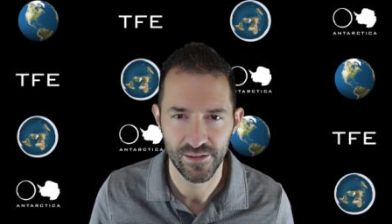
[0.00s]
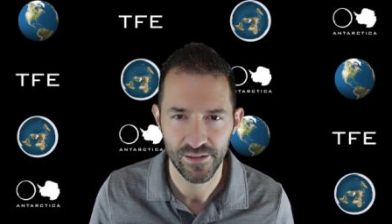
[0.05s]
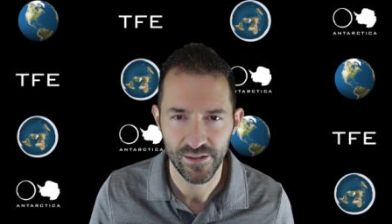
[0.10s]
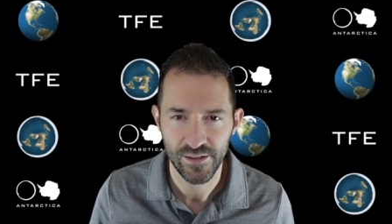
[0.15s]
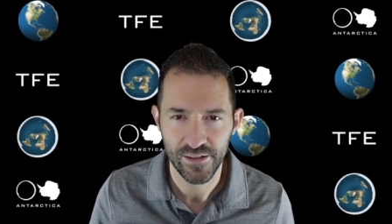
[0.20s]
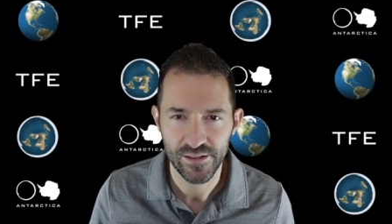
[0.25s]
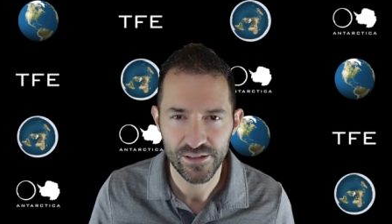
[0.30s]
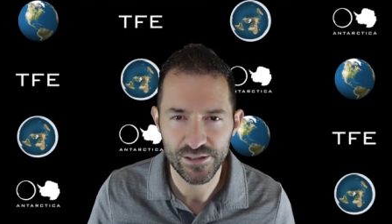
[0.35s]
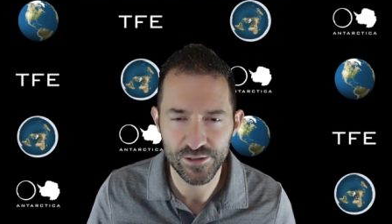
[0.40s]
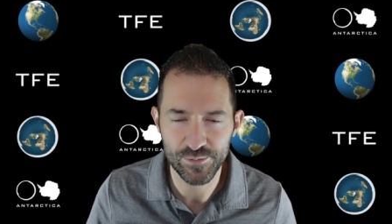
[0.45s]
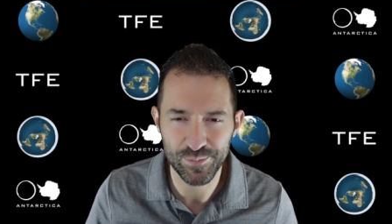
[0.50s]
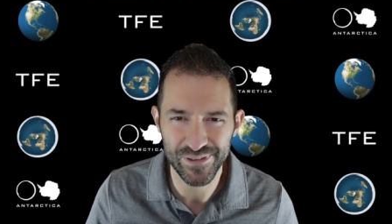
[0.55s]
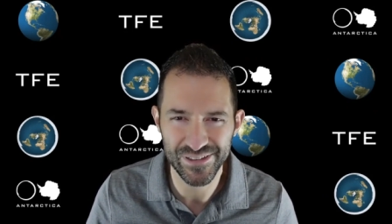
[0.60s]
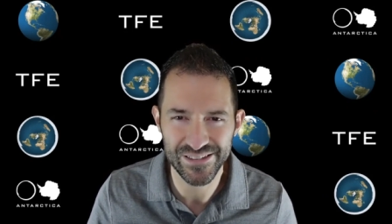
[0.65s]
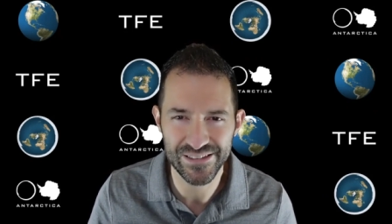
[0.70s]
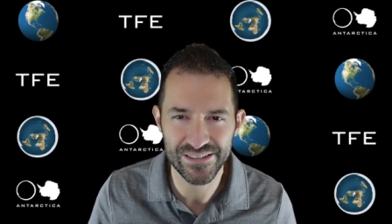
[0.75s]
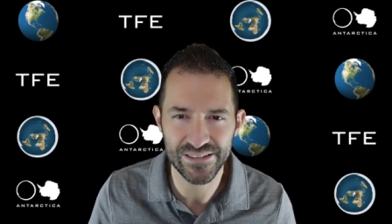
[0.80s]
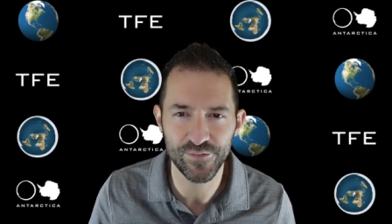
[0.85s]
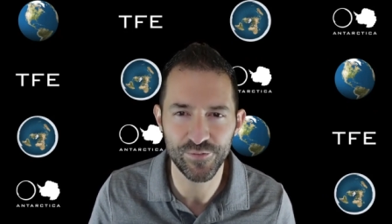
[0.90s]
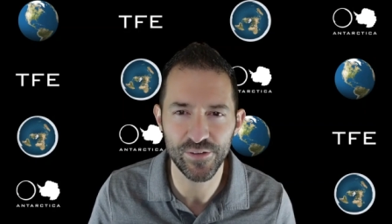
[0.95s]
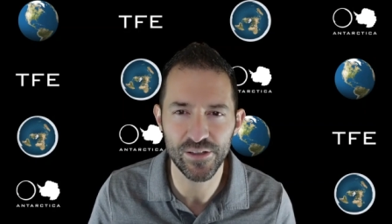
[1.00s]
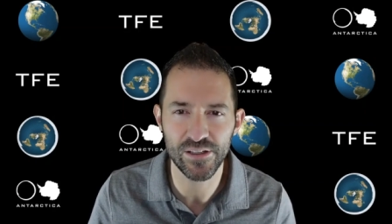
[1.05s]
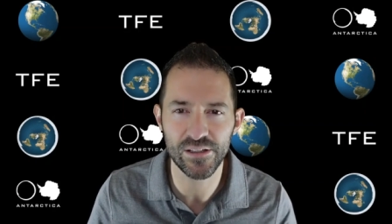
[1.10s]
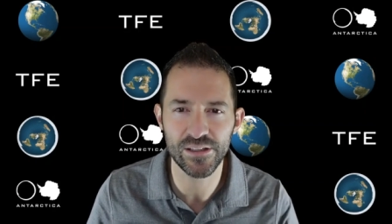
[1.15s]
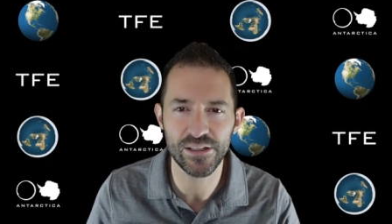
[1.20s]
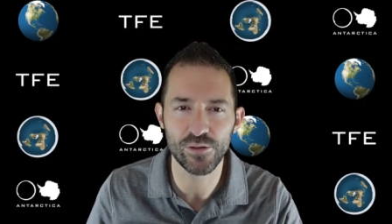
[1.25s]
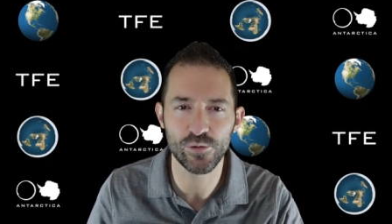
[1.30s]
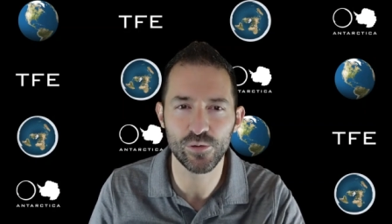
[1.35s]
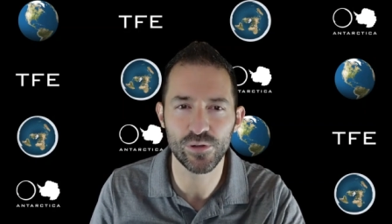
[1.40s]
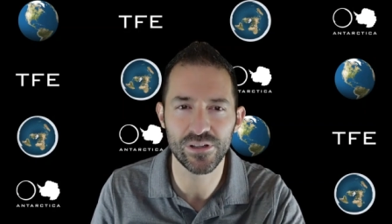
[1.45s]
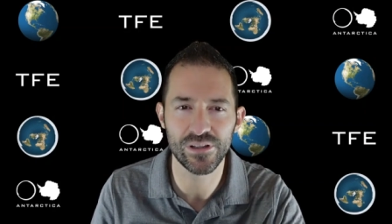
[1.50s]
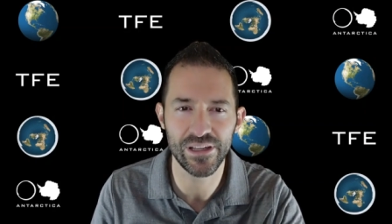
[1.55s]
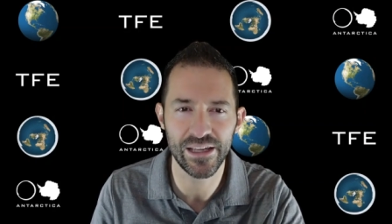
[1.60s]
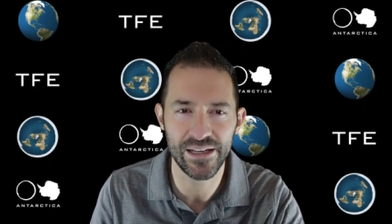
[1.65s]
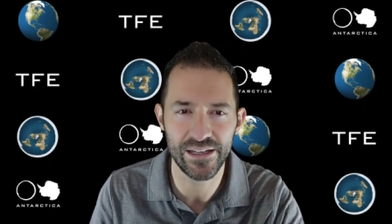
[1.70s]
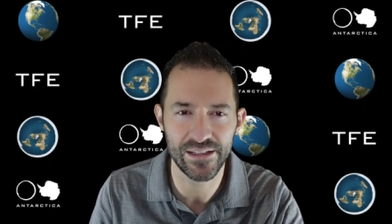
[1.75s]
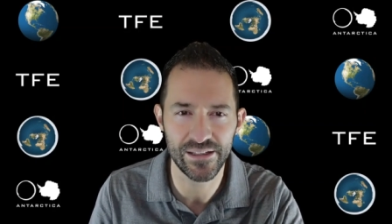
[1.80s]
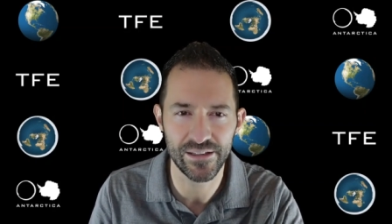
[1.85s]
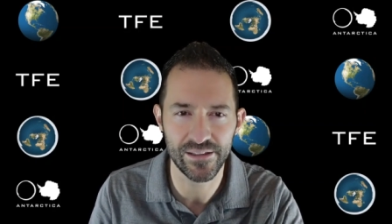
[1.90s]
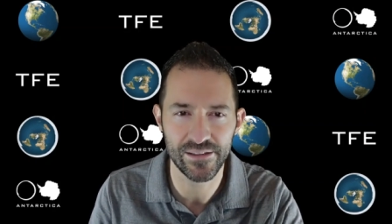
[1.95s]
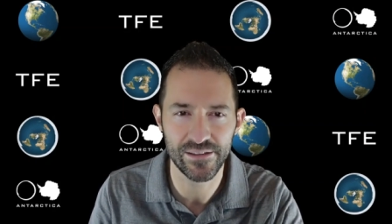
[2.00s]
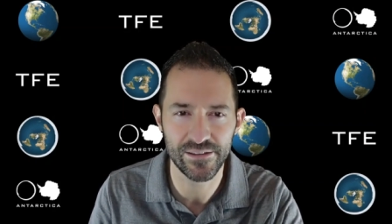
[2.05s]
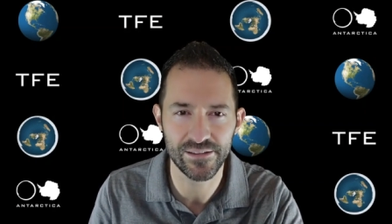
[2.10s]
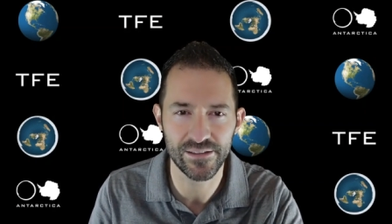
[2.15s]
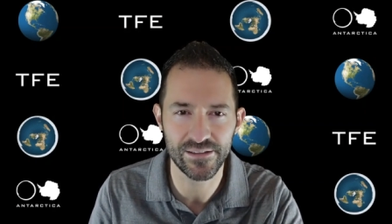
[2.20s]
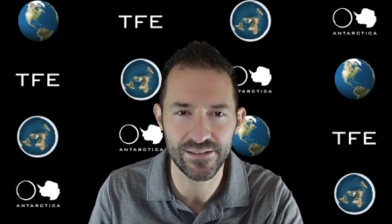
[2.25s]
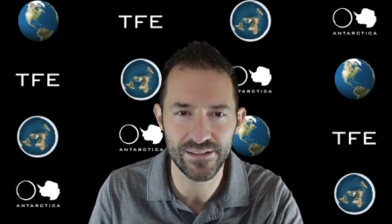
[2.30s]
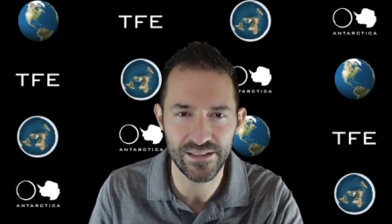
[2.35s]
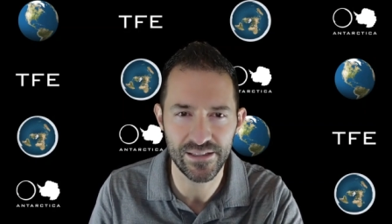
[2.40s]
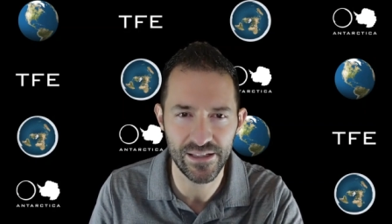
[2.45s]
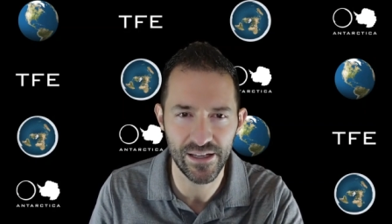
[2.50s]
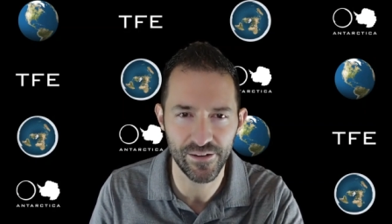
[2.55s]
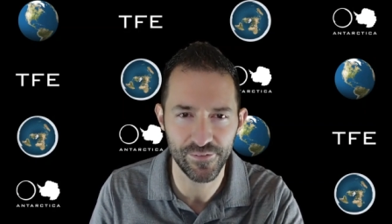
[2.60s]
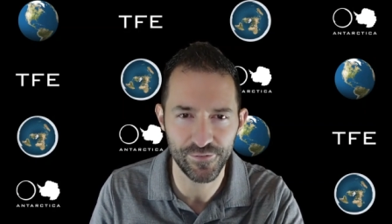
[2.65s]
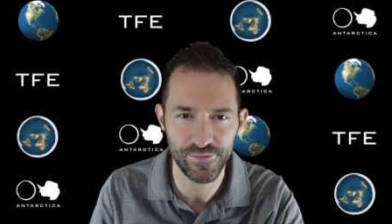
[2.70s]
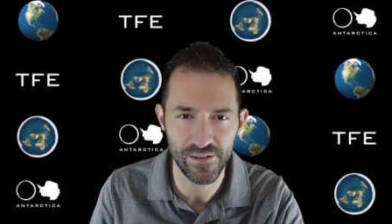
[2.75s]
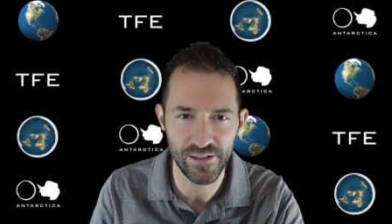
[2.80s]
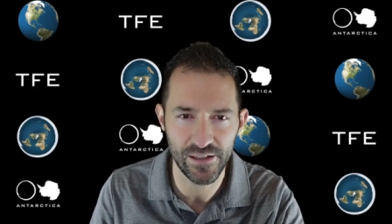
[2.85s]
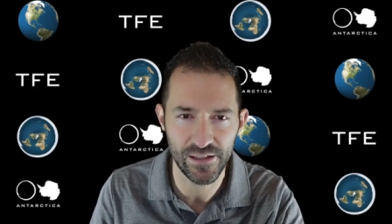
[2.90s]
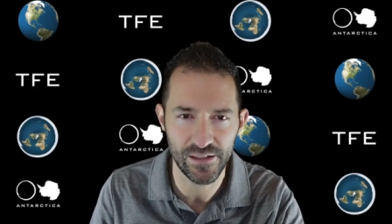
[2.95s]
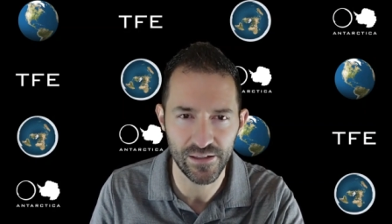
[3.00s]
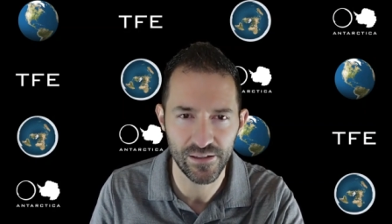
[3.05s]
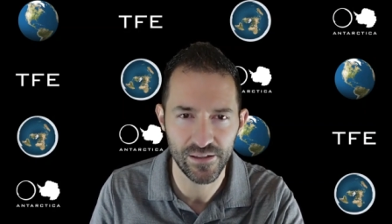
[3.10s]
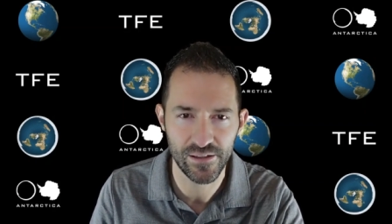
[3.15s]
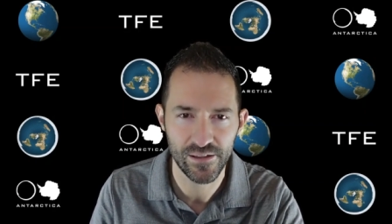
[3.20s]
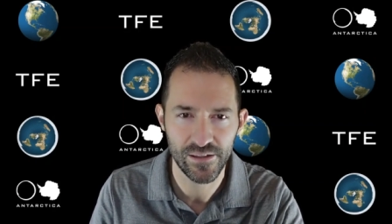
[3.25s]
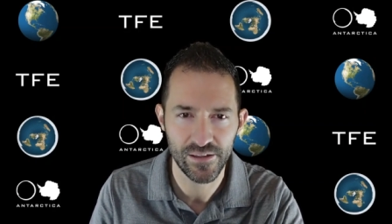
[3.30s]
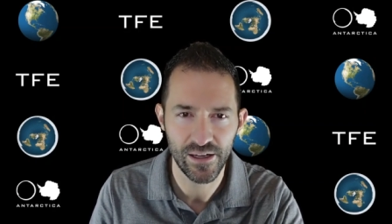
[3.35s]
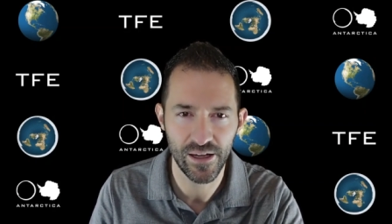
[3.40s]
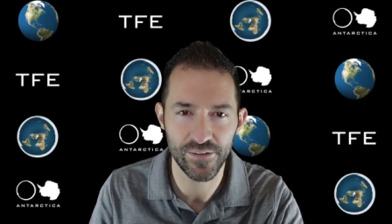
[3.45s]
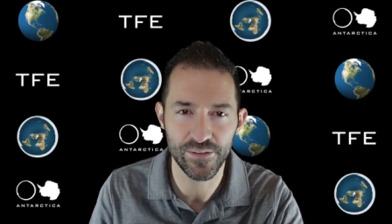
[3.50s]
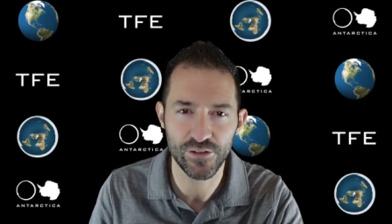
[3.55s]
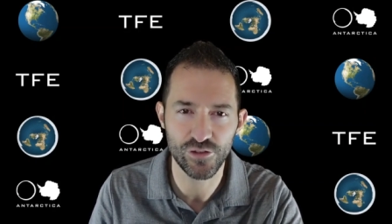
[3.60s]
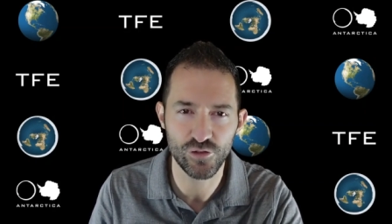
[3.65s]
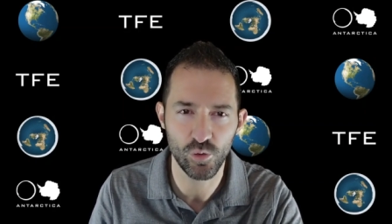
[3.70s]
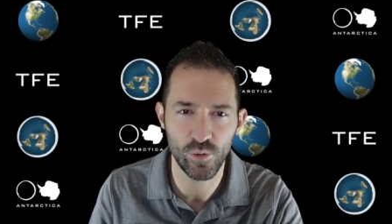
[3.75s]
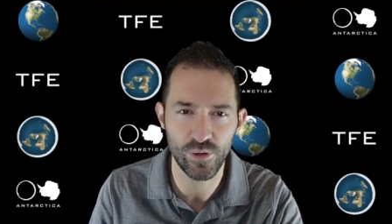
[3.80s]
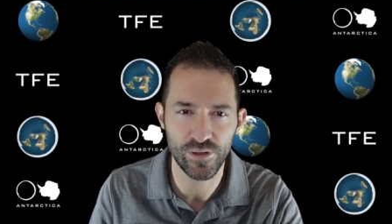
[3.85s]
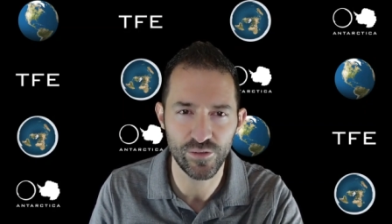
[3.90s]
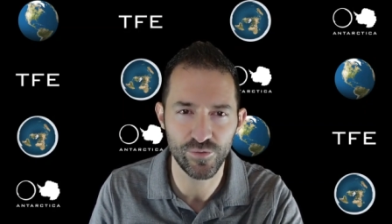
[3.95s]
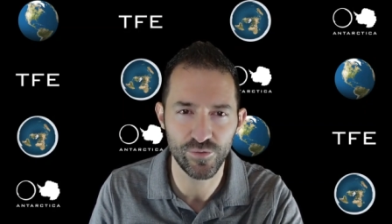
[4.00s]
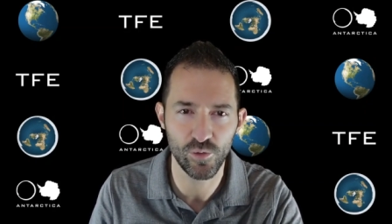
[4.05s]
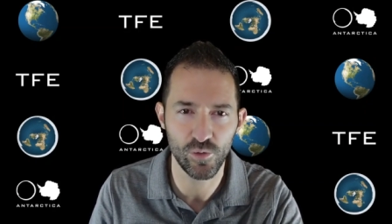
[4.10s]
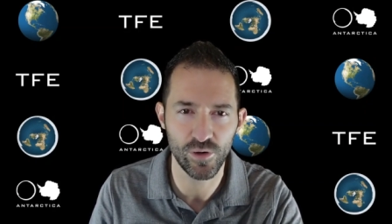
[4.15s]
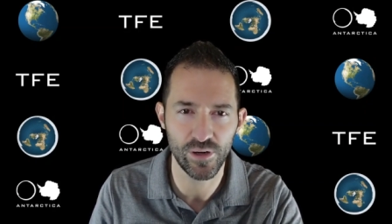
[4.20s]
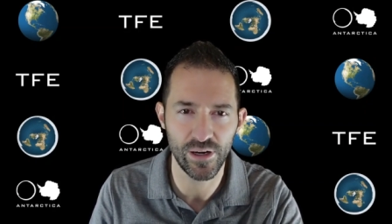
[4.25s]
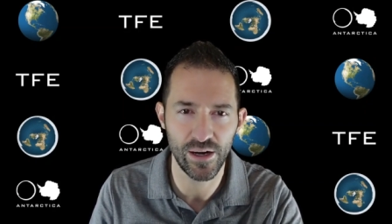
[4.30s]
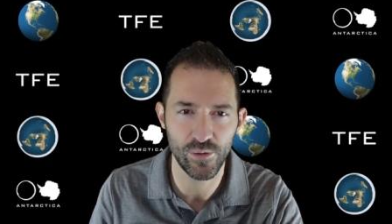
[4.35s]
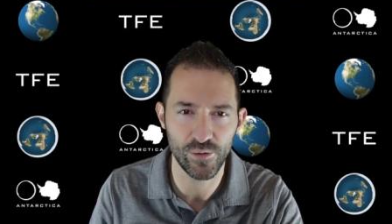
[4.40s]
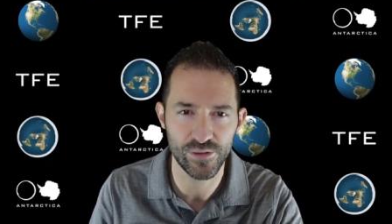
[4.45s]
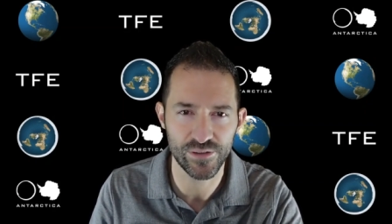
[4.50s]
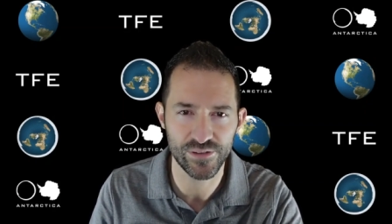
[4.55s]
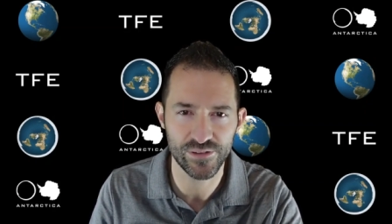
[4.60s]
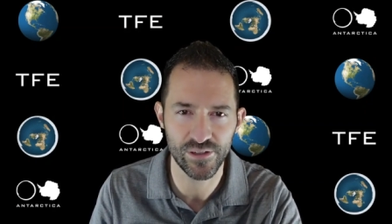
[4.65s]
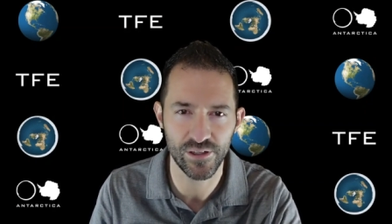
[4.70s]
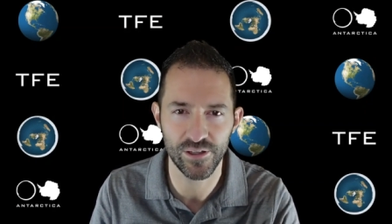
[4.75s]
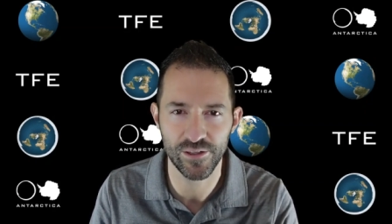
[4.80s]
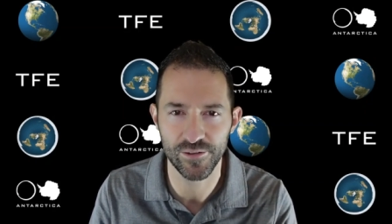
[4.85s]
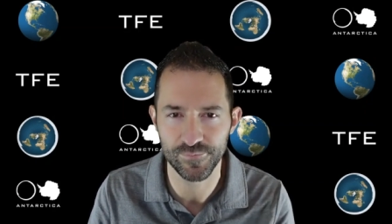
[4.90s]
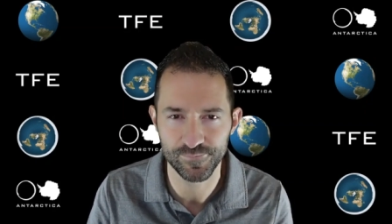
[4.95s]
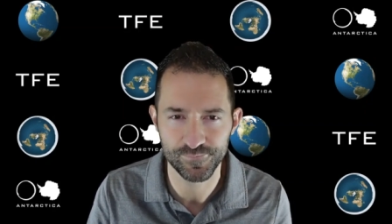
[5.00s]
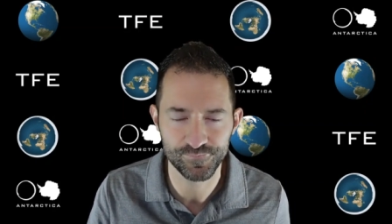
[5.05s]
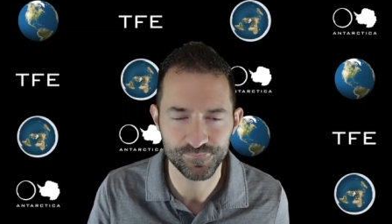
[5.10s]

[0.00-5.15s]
specifically related to TFE and the 24-hour sun.